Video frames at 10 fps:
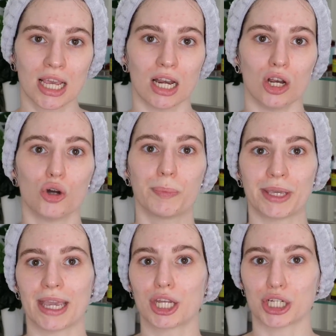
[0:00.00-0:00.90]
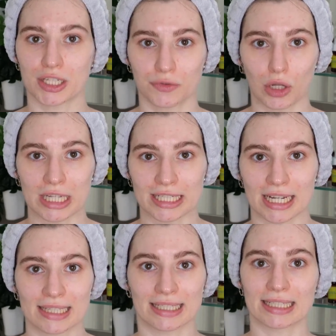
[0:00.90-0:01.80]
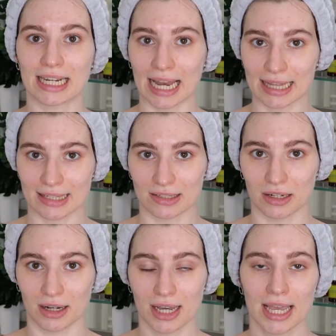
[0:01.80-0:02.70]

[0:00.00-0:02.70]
low pH exfoliating acid cleanser.